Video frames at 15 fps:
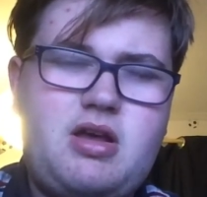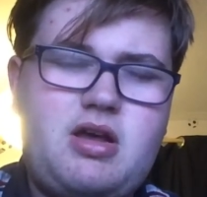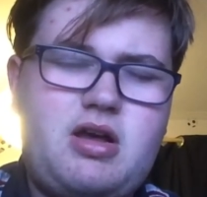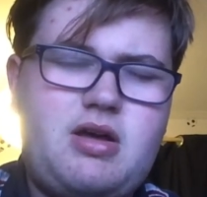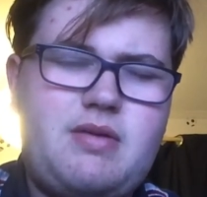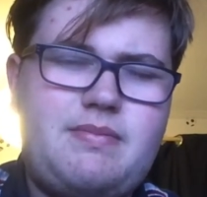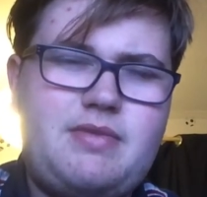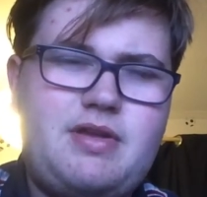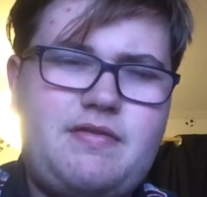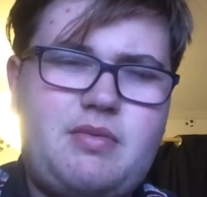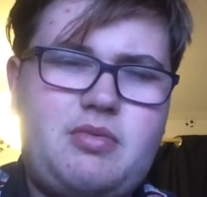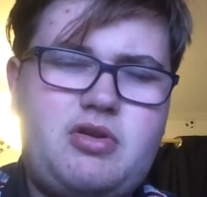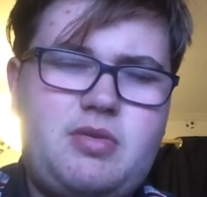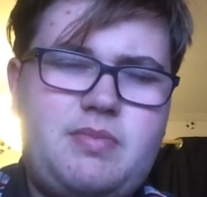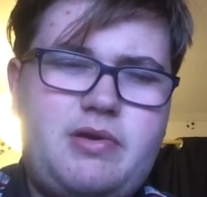Um, if
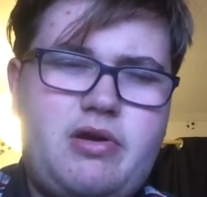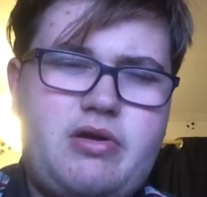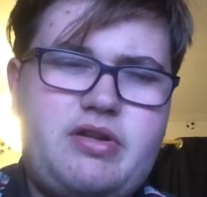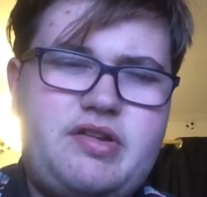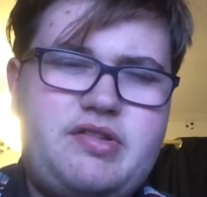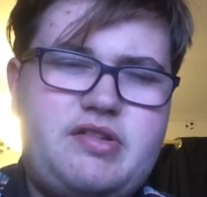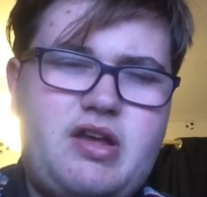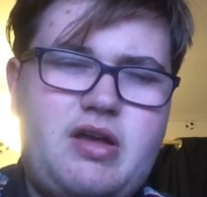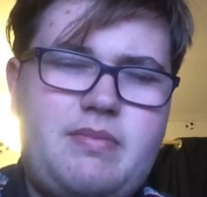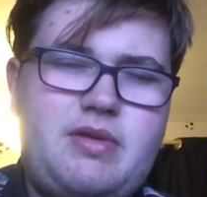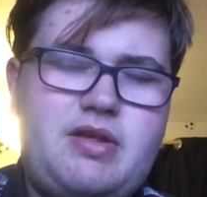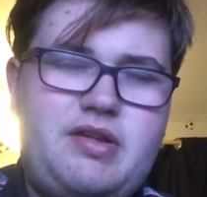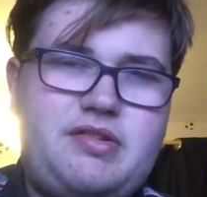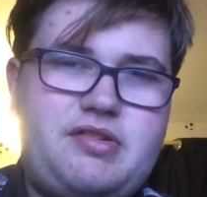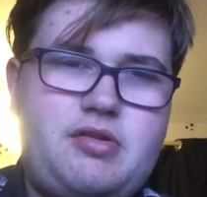I'm going to be honest, um,
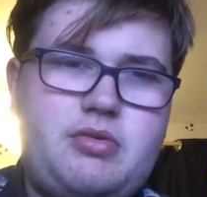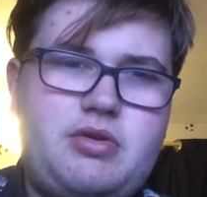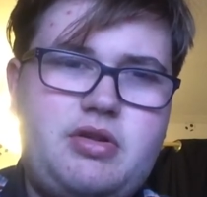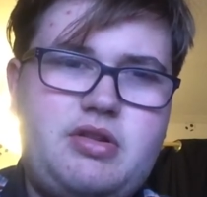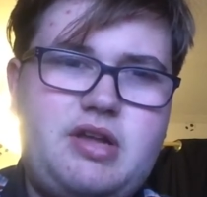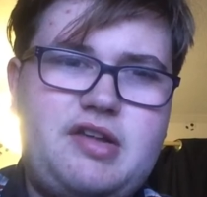he's someone that